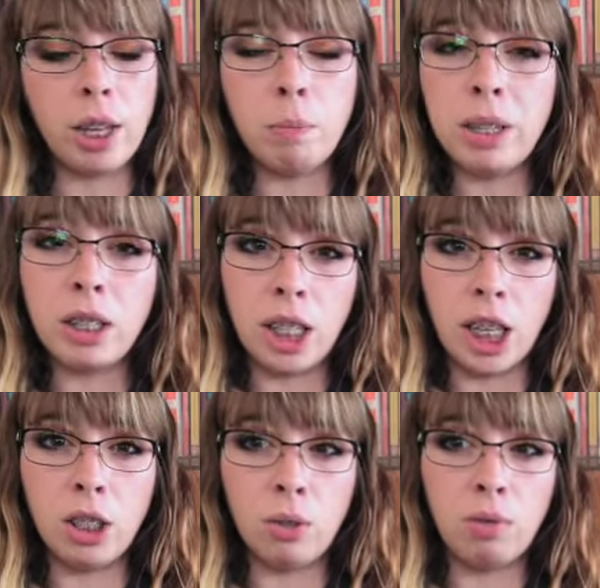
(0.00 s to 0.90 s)
Admittedly,
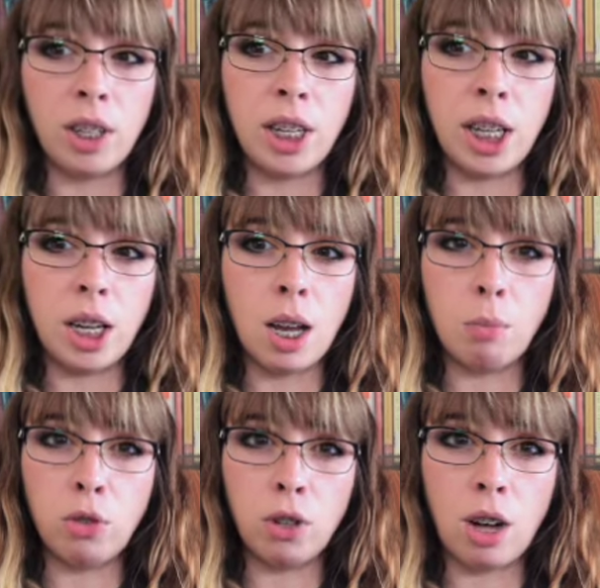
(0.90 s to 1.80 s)
it's very,
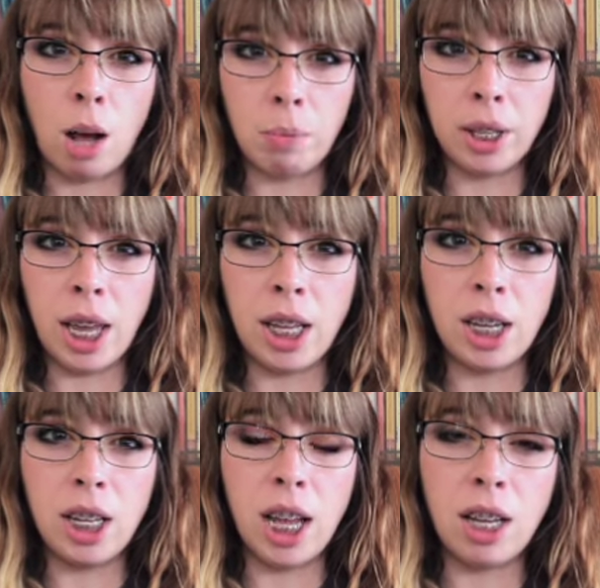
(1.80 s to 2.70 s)
I'm sure,
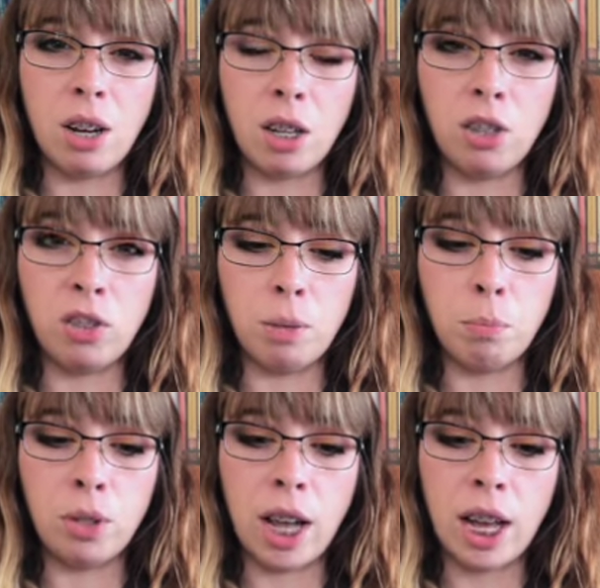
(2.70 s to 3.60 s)
complicated and not as
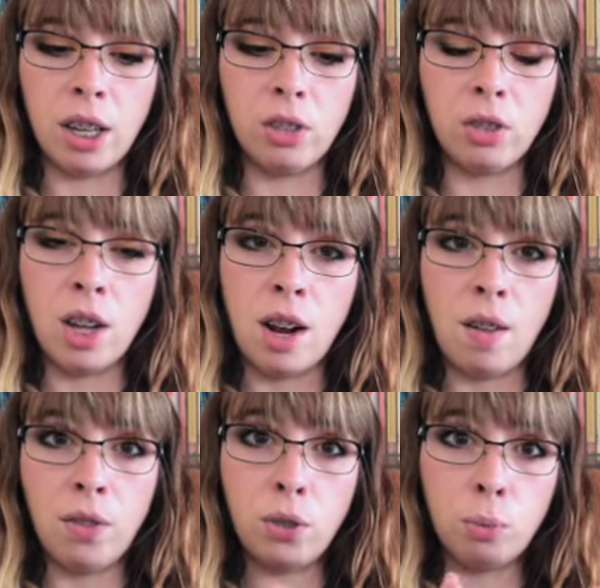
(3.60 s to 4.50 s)
simple as
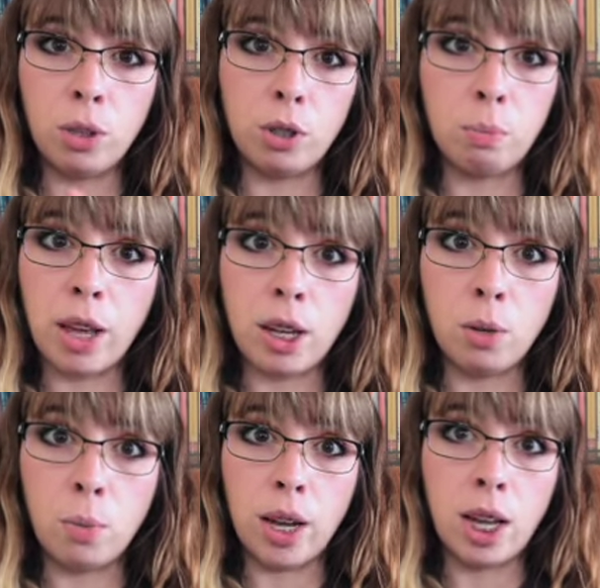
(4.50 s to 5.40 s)
this word is black
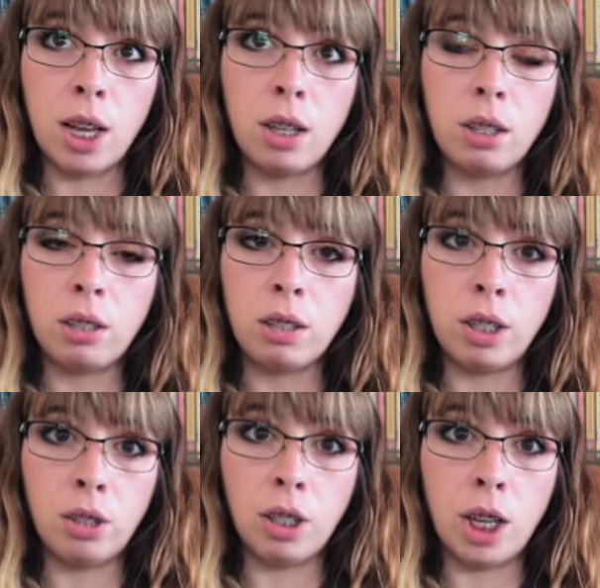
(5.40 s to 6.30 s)
and white,
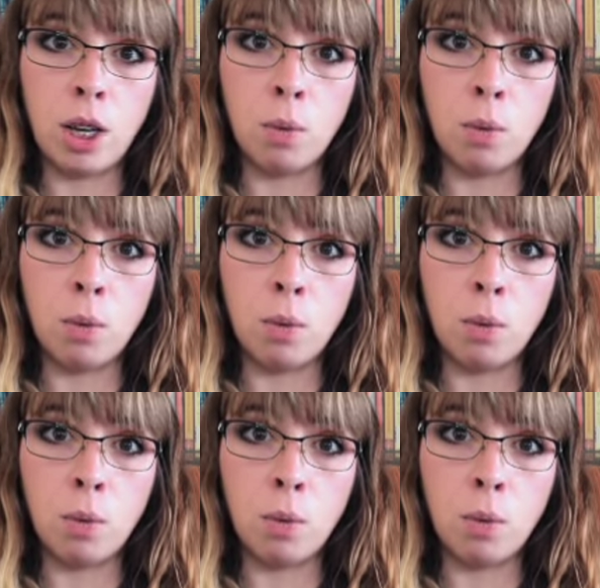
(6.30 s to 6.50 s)
clearly